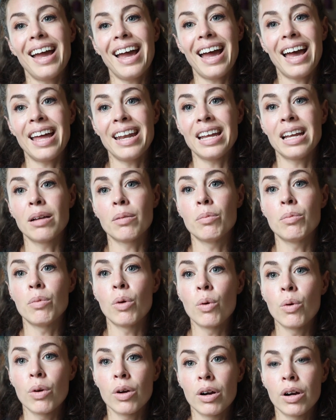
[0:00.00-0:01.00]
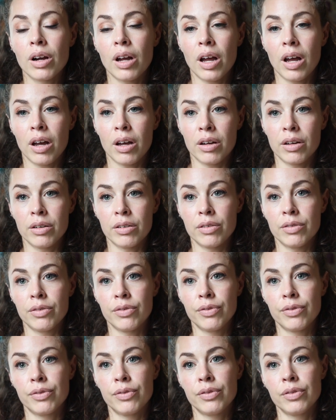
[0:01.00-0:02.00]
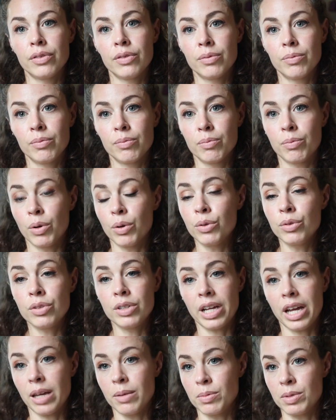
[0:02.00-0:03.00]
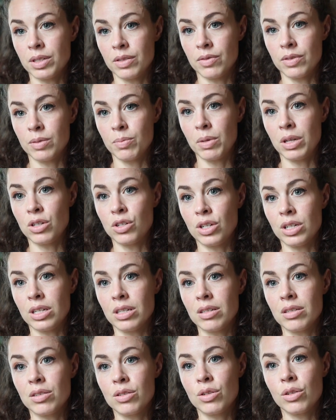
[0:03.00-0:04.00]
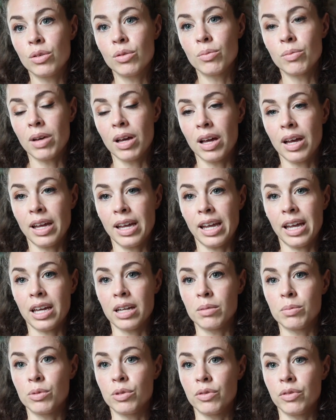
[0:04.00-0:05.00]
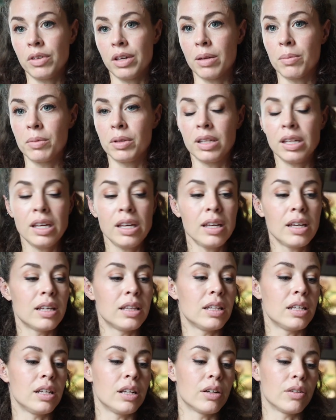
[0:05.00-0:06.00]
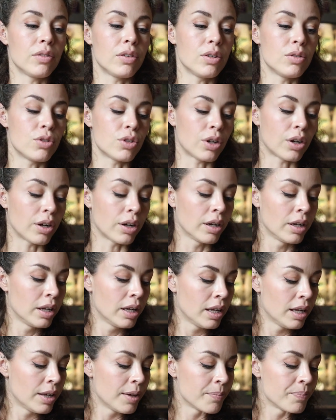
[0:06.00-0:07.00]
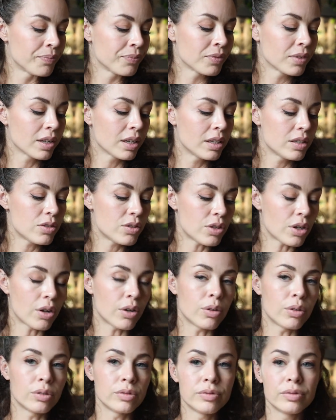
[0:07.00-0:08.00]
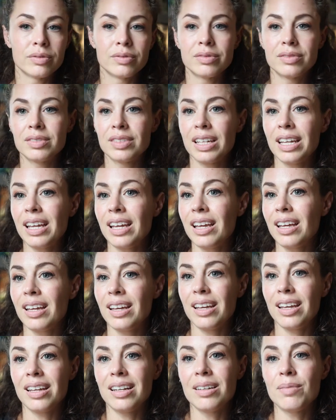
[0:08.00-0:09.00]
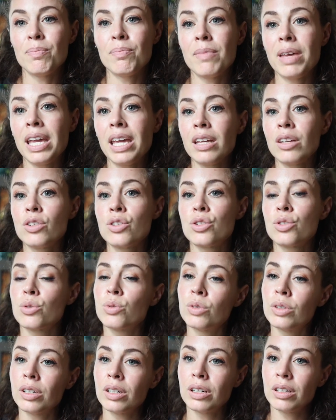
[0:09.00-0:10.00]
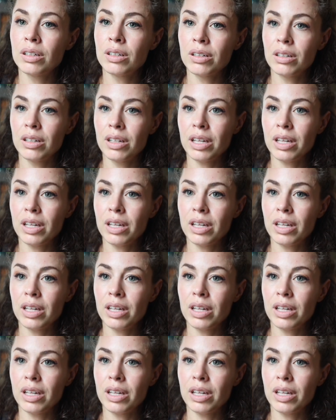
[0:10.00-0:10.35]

adding more of both types of species to my animal family in the near future. So make sure,